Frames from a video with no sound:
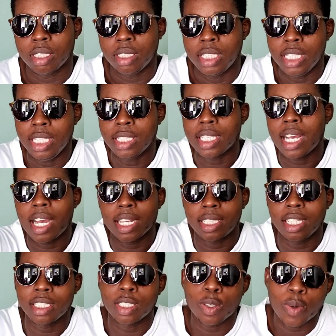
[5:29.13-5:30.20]
These
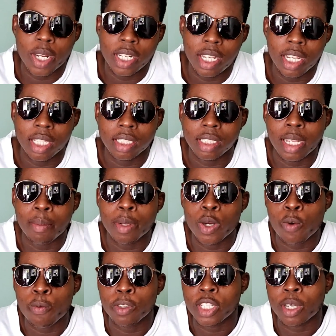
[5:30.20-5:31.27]
artists nowadays, them don't
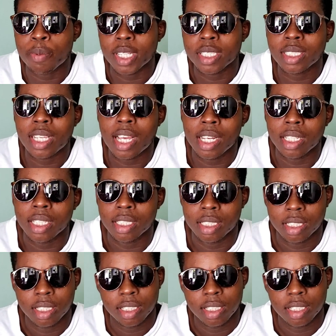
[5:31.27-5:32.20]
know if you drop a song